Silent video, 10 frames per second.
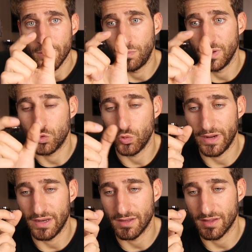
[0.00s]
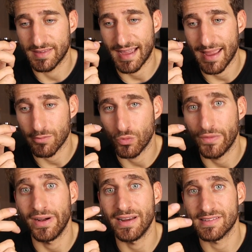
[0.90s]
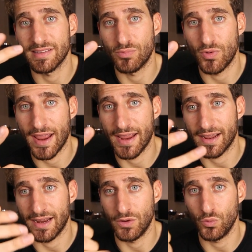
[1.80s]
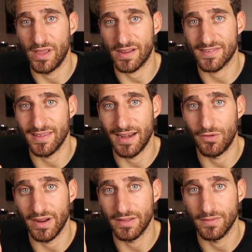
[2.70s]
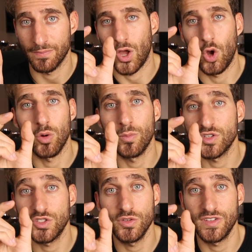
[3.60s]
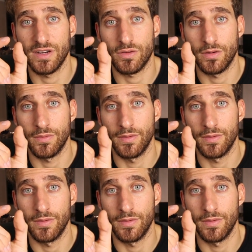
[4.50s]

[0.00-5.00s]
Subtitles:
between the time we release the brake and we accelerate almost to 0.